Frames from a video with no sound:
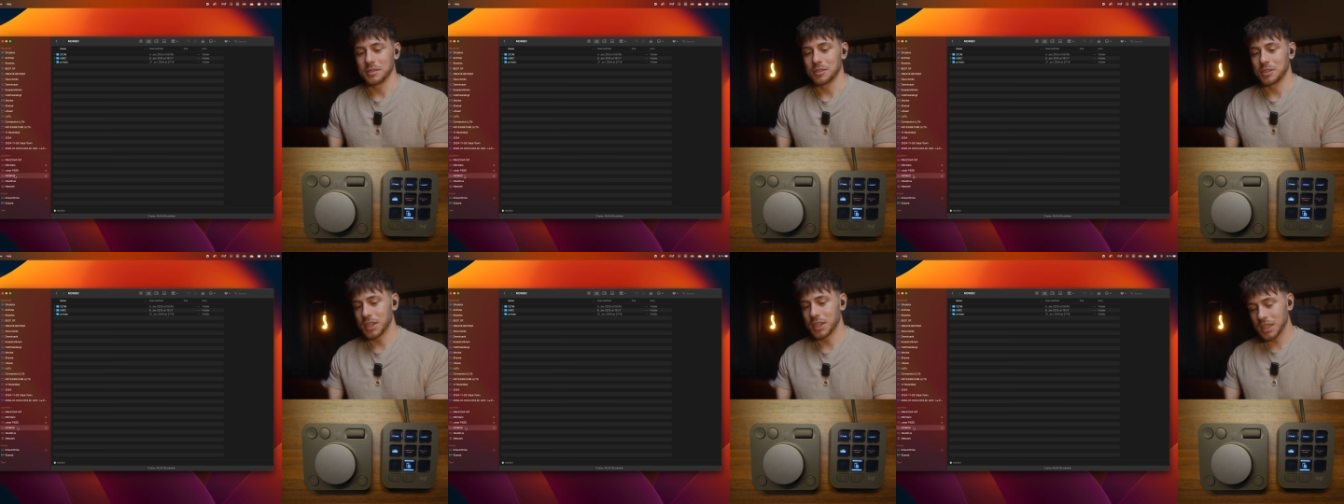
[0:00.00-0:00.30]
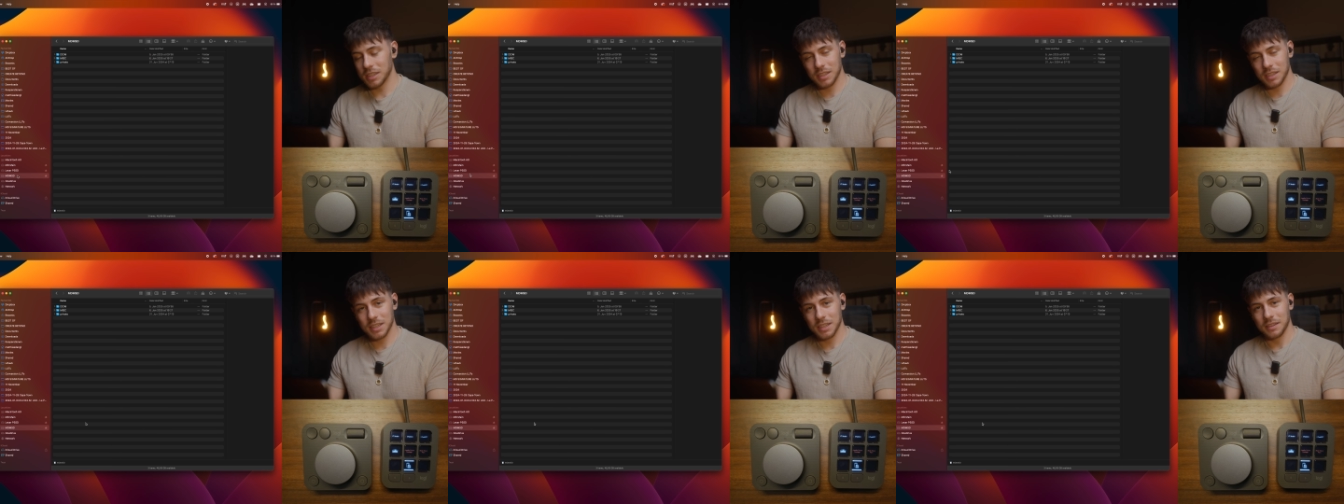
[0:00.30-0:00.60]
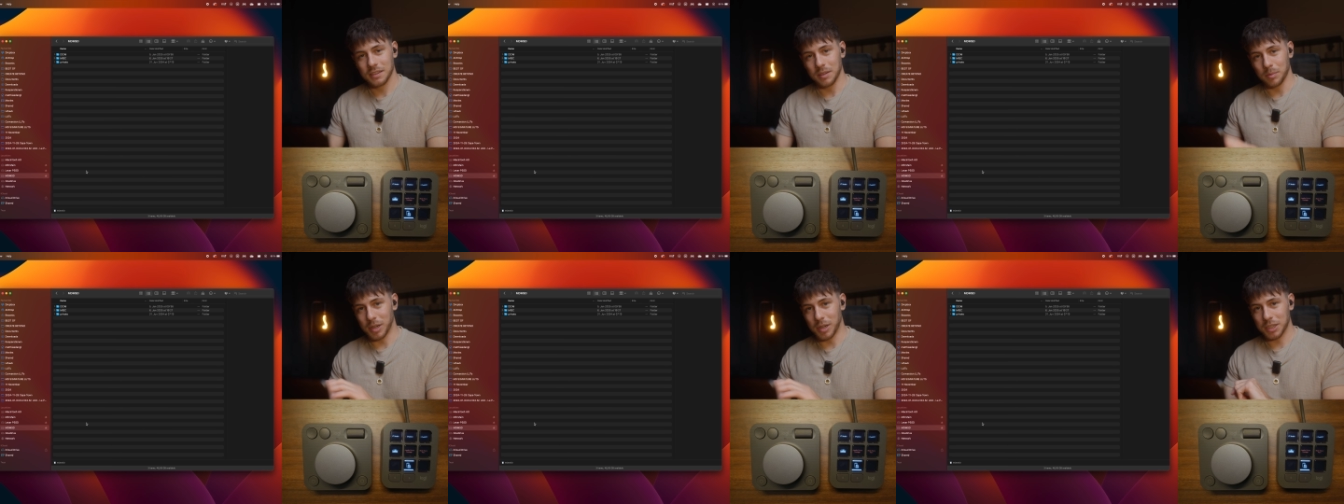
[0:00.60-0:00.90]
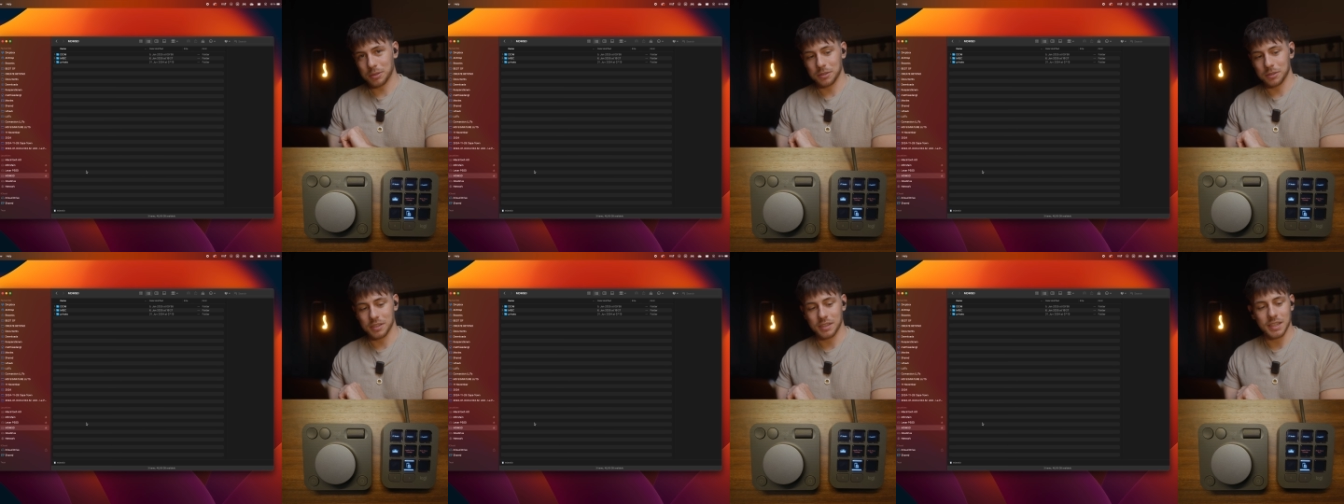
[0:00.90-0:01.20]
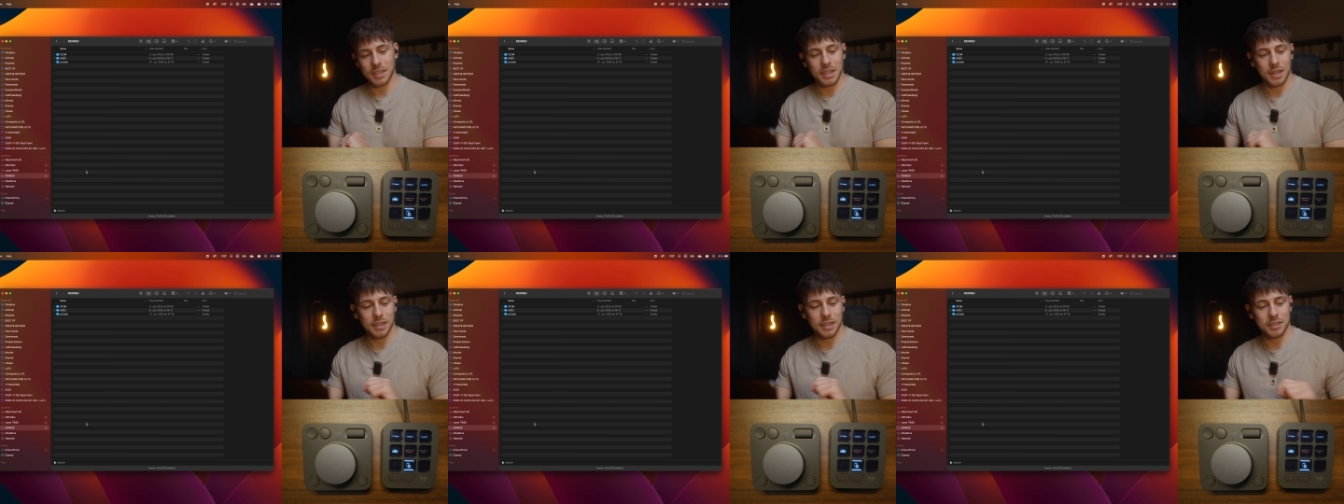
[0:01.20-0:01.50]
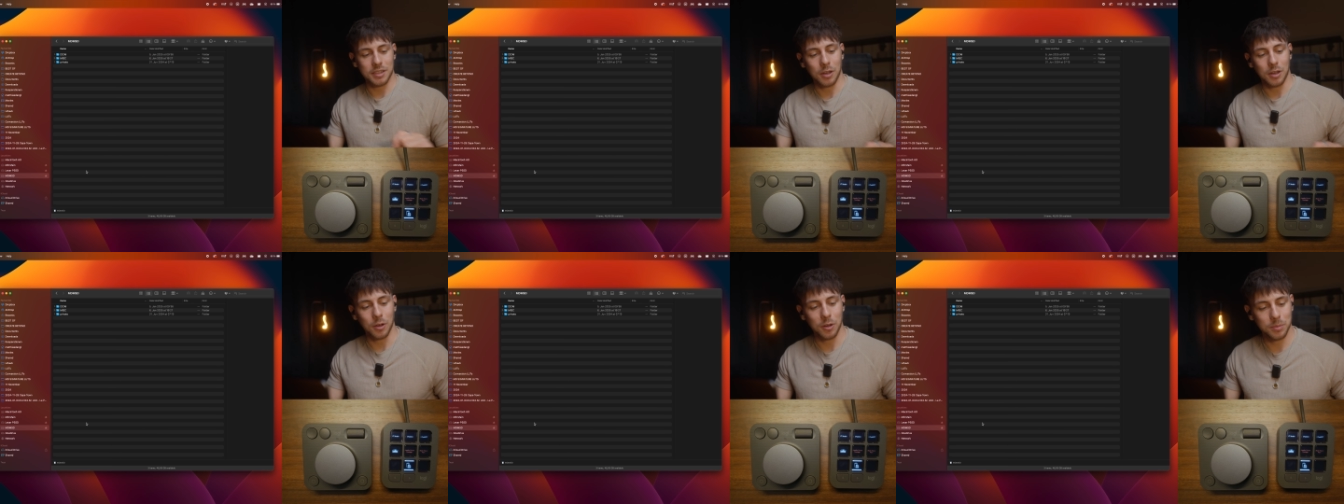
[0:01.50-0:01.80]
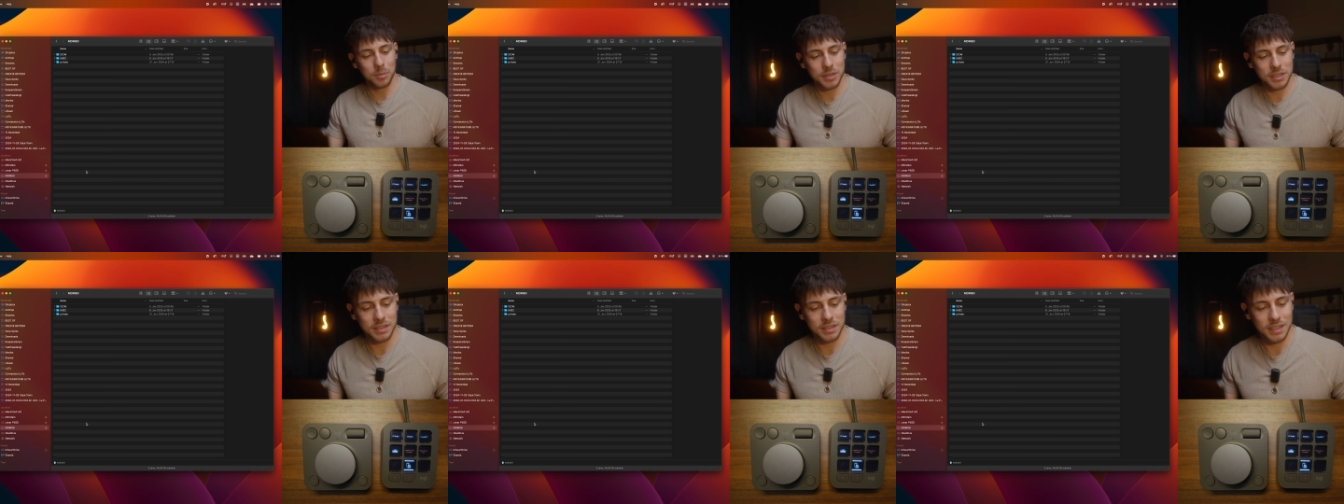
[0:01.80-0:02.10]
Just the microSD card
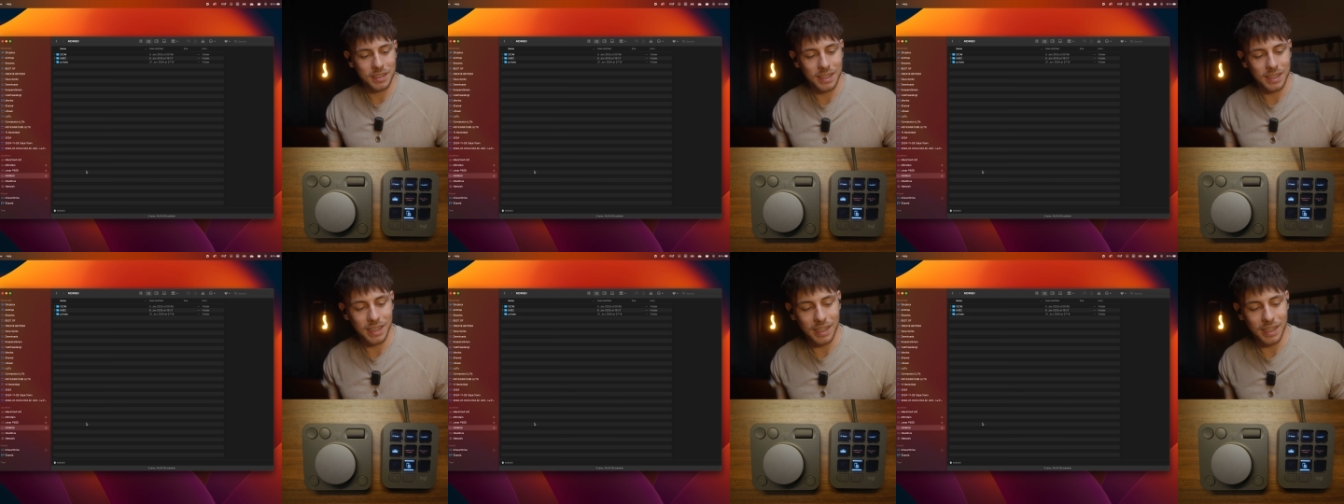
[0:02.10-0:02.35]
opened